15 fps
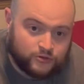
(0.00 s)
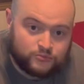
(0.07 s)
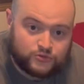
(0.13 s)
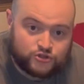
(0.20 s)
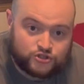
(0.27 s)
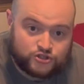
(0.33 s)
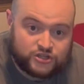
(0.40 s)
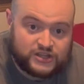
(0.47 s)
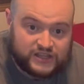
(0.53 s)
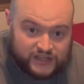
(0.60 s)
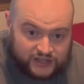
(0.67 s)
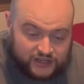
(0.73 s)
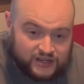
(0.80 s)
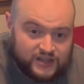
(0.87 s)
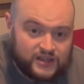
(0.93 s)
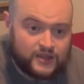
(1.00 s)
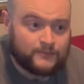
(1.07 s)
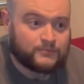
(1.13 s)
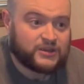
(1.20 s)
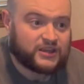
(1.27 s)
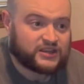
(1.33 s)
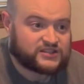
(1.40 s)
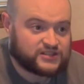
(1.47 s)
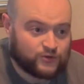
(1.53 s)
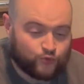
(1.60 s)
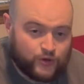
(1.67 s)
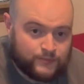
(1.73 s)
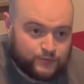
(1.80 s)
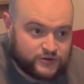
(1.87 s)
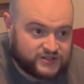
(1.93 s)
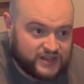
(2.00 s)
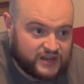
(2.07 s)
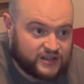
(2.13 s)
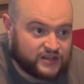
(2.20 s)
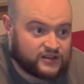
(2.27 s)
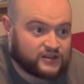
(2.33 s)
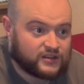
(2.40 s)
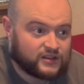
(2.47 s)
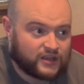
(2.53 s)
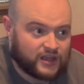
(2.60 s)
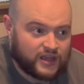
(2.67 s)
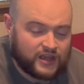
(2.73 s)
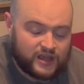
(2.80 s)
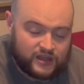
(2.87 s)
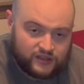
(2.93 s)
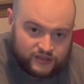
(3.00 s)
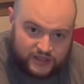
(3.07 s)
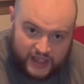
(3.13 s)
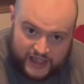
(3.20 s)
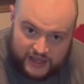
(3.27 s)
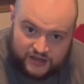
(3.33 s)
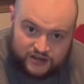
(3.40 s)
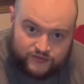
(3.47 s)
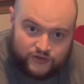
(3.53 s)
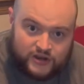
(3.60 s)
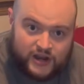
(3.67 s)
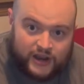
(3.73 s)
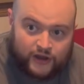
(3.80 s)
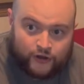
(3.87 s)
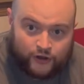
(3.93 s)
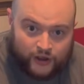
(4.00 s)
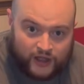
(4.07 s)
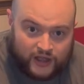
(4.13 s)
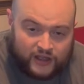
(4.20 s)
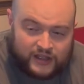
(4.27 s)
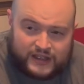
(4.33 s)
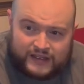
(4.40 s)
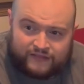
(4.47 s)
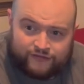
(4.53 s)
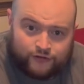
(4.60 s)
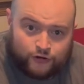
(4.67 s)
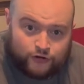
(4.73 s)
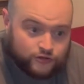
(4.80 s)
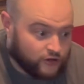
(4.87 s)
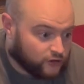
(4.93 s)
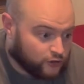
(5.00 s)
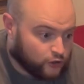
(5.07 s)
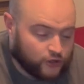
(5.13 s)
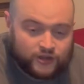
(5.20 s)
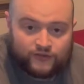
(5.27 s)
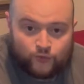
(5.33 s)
machine because it represented the end of an era for the look of